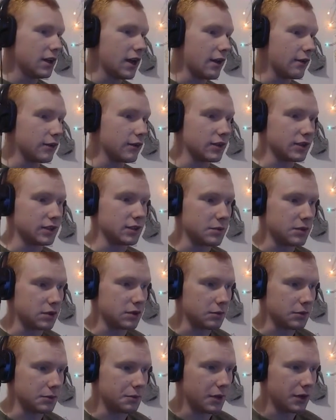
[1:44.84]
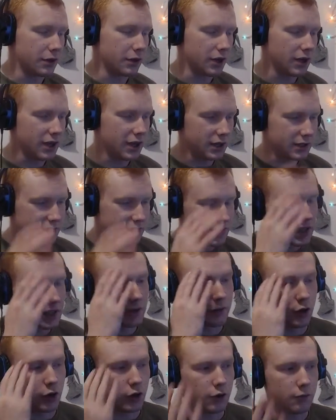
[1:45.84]
Everything's gonna be so much better. And second
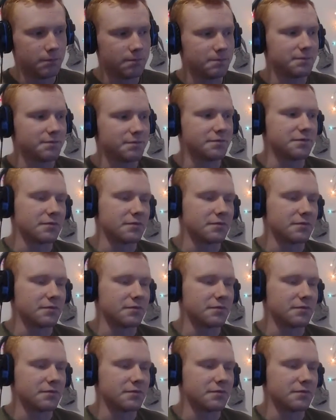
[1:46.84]
of all,